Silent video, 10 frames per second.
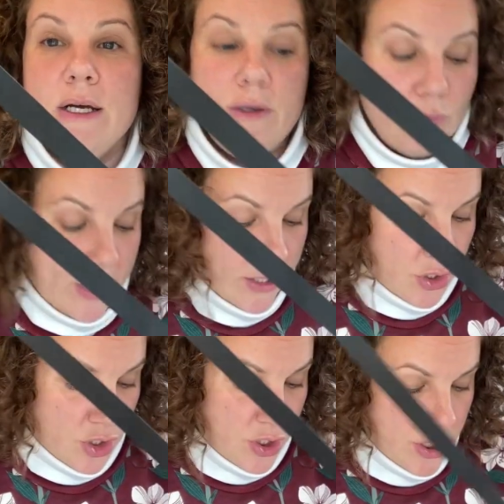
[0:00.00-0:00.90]

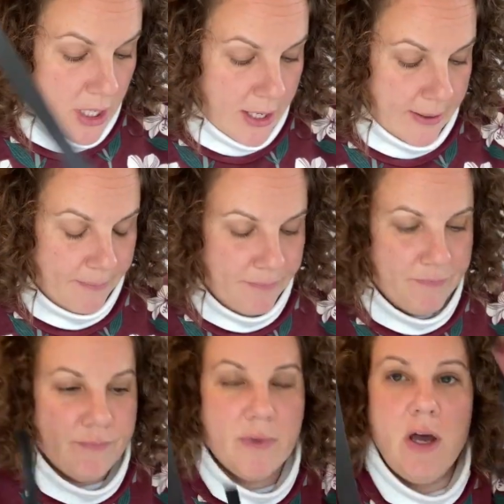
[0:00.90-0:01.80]
which, and
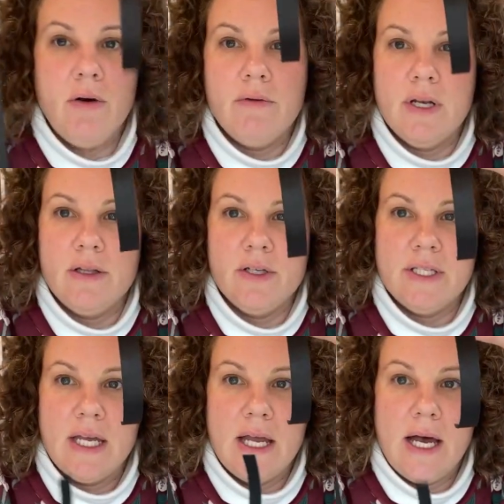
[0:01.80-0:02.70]
it looks
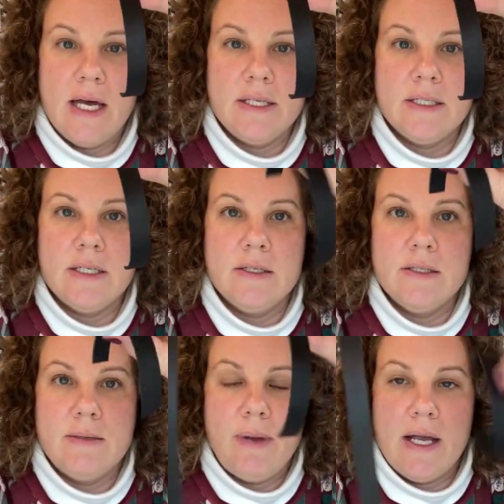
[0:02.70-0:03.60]
like I got
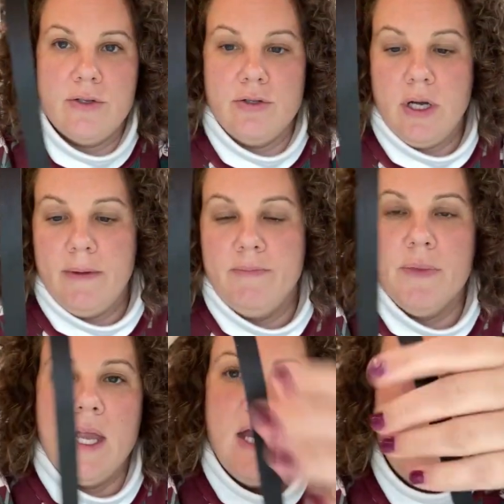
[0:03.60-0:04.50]
some extra.
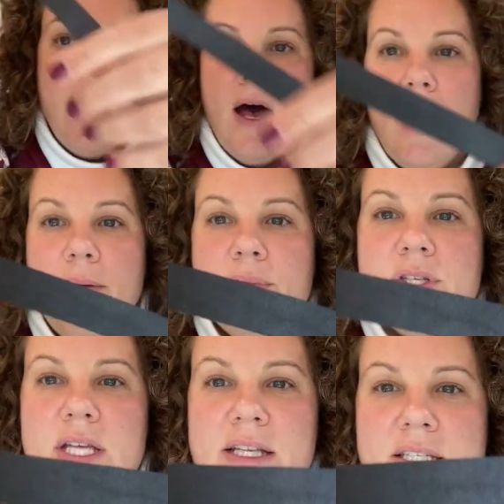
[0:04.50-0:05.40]

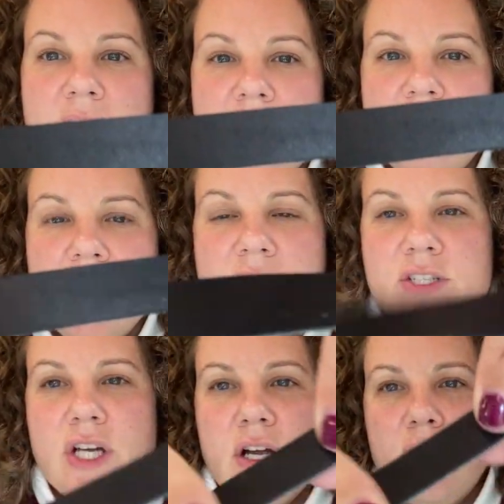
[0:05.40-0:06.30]
So that's kind of like a
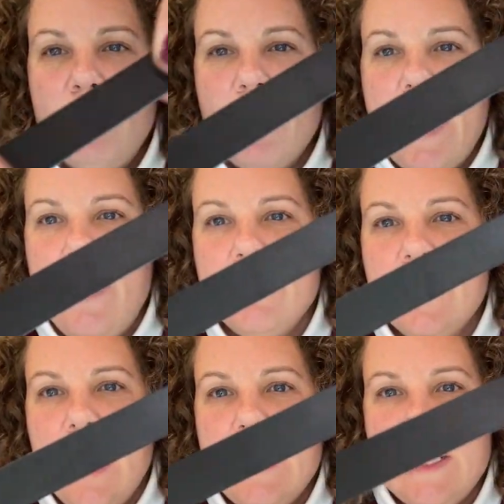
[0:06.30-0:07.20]
dark brown
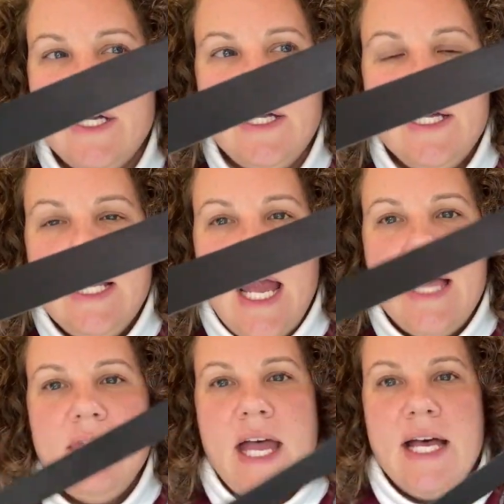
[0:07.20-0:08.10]
color,
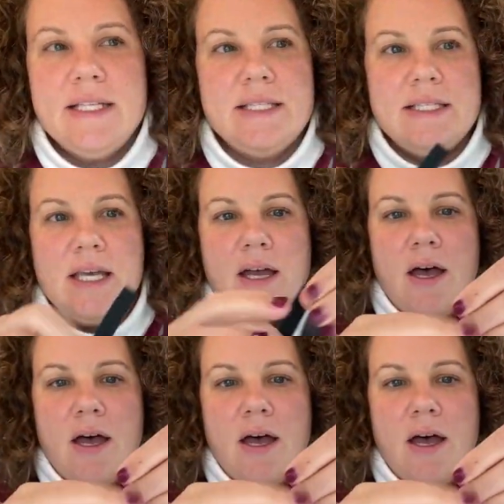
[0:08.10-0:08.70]
and that's